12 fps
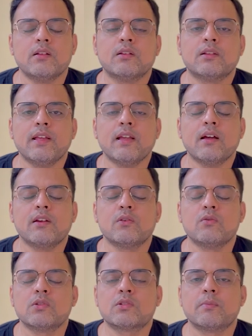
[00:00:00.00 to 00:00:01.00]
they are
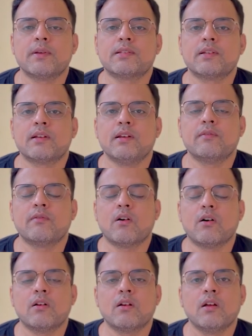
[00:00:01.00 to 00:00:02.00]
used basically
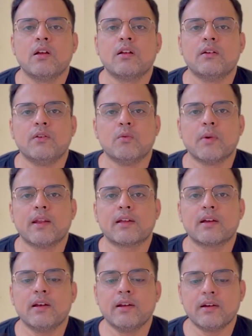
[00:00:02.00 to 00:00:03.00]
for
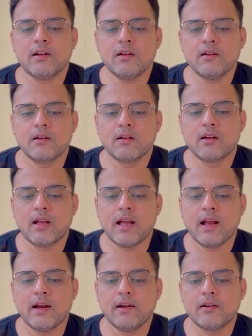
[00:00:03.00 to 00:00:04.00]
numerical data.
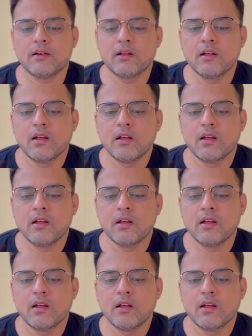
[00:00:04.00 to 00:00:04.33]
And